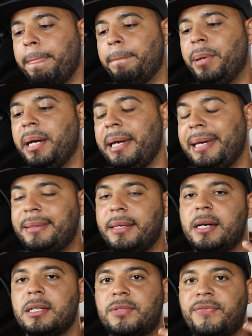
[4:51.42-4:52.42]
But it
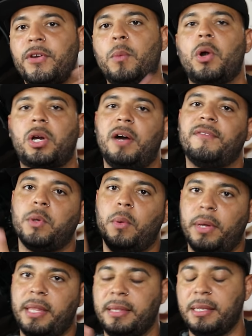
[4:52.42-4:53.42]
does feel more
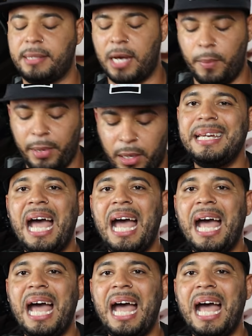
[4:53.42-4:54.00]
comfortable than this helmet.